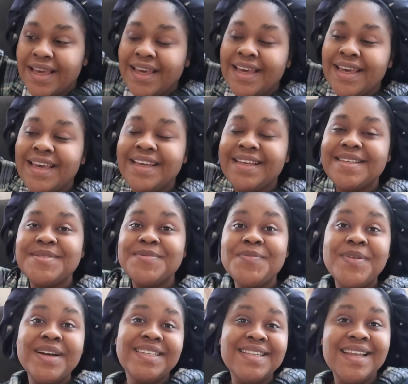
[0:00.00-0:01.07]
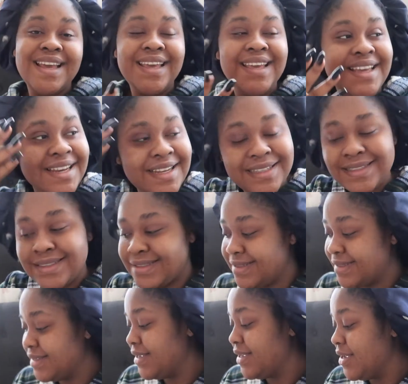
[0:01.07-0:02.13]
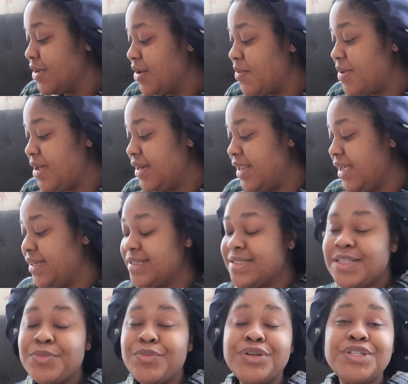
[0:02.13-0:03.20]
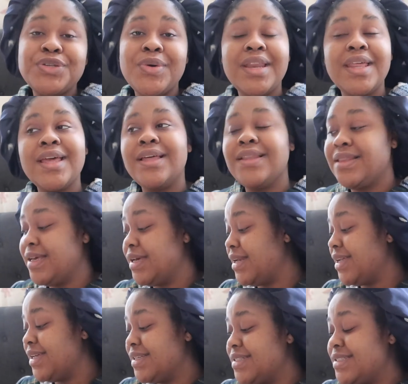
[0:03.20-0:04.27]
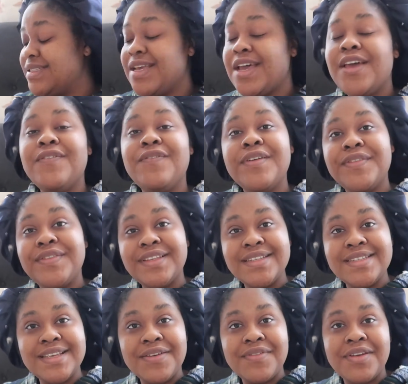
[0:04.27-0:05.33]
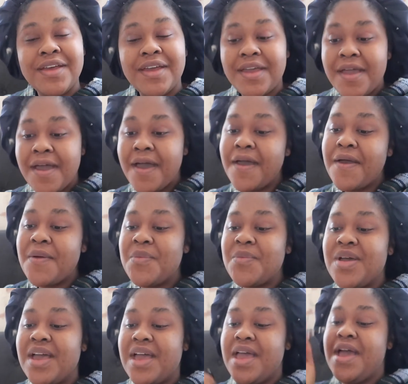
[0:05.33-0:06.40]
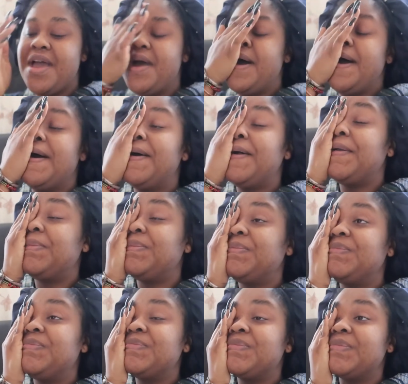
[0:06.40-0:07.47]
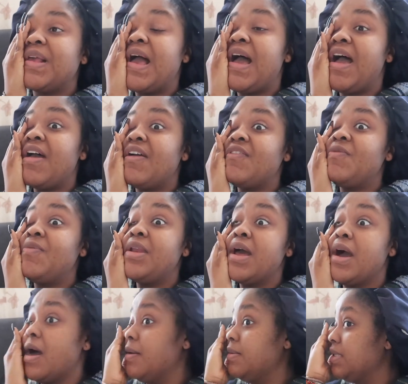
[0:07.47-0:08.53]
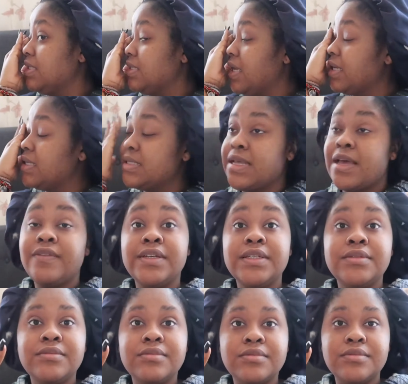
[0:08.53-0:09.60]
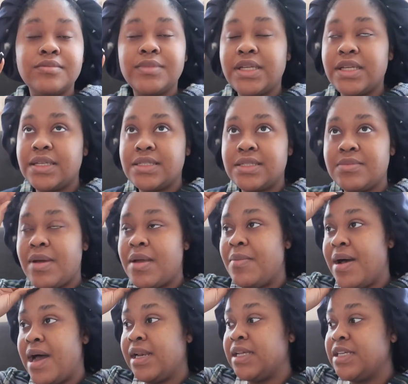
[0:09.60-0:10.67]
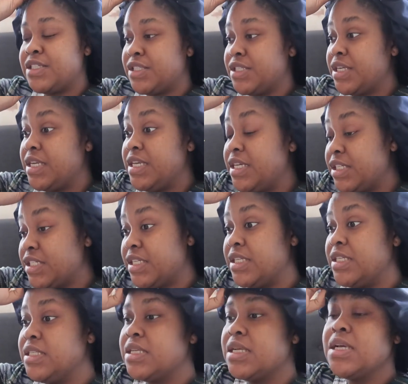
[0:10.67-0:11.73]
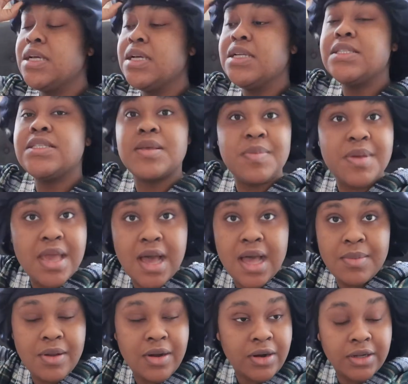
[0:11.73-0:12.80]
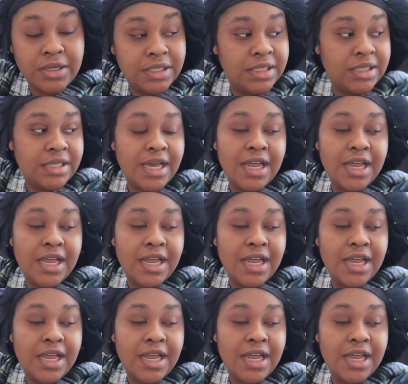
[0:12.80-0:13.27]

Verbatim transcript: It is Monday. It is Monday, December twentieth. It is ten fifty-seven A M Um, I've been up since like seven because my body is just conditioned to be up early.